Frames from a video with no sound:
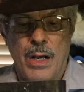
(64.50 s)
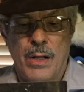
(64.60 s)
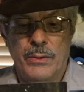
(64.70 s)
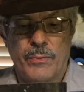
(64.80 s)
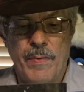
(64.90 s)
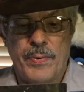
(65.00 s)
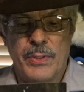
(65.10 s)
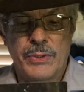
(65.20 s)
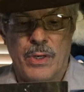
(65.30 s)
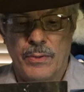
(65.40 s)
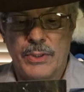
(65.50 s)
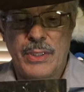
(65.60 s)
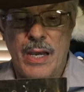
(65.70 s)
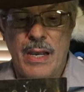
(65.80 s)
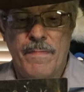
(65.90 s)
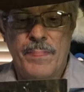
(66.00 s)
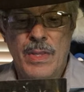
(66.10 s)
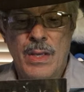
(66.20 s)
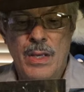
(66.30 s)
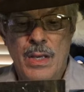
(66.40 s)
called Rippers all the time.
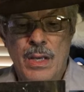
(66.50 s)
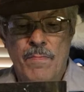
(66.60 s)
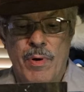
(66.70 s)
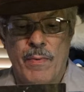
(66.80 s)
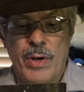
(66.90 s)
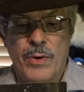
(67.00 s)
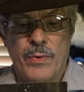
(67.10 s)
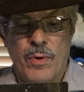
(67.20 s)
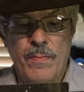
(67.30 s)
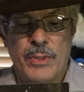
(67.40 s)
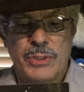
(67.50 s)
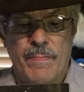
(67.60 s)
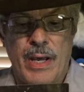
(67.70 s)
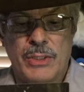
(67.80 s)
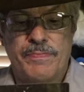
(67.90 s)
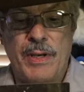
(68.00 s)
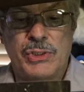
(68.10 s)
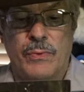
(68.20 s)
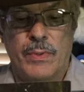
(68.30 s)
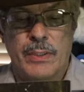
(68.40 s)
But we heard rumors about a
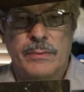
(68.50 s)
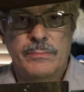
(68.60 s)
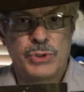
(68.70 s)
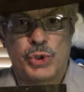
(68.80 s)
special one.